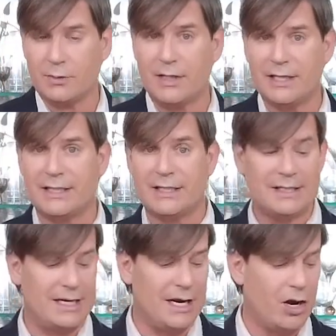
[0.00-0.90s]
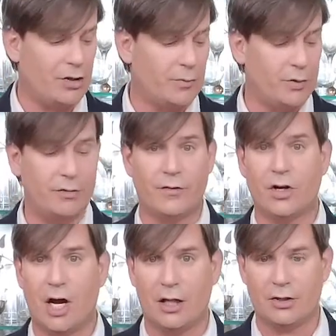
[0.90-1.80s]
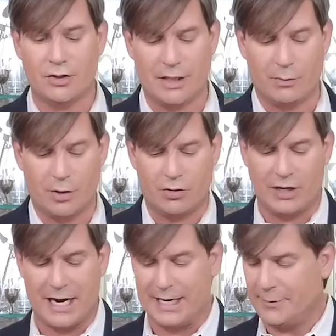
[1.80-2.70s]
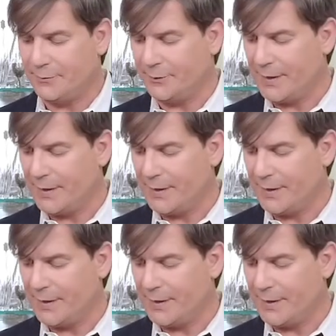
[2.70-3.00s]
We get to see all the beautiful colors that we're creating.